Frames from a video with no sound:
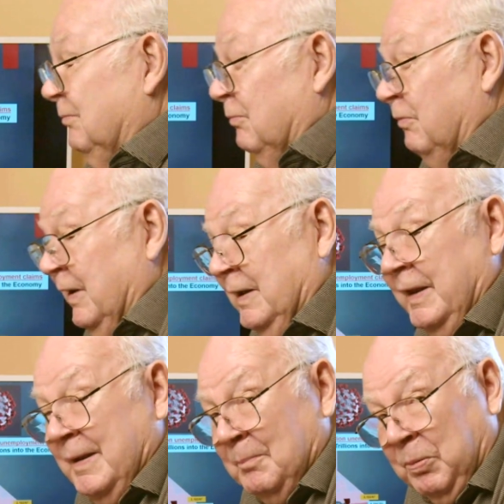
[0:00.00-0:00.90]

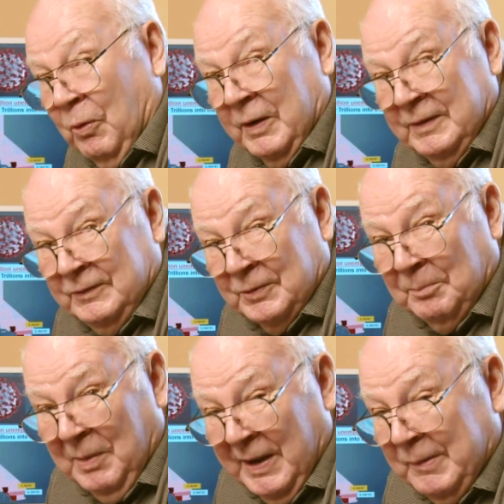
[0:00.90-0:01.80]
really important to
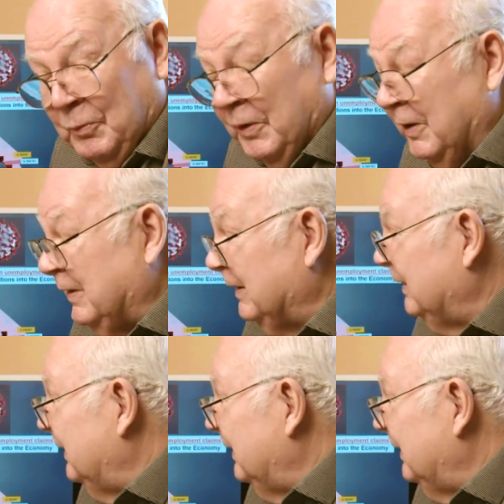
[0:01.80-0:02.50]
my work